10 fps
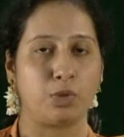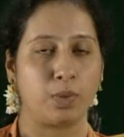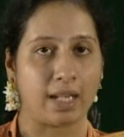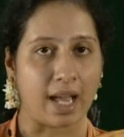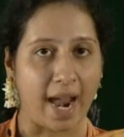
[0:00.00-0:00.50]

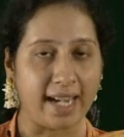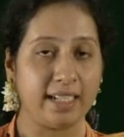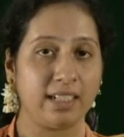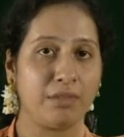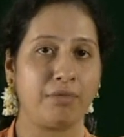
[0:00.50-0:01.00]
will
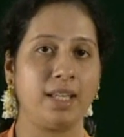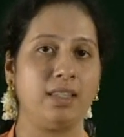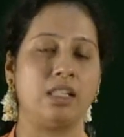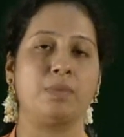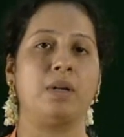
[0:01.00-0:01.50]
identify
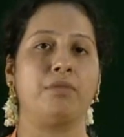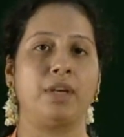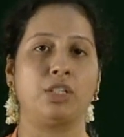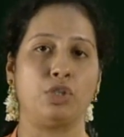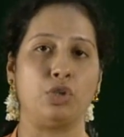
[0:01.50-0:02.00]
these
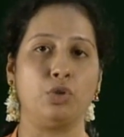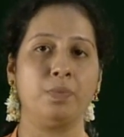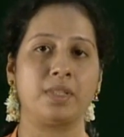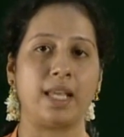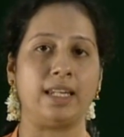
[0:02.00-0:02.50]
perfect
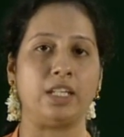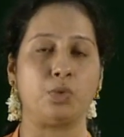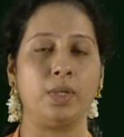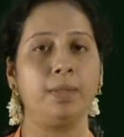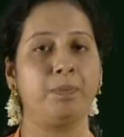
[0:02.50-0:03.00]
cubes and it
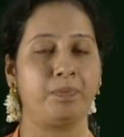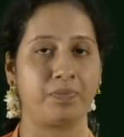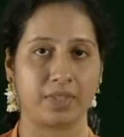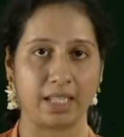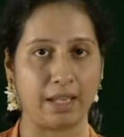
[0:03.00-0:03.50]
will
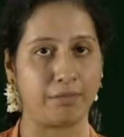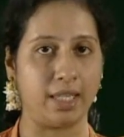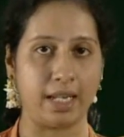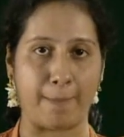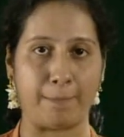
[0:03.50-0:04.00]
give the
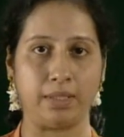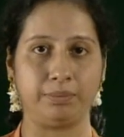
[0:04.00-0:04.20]
number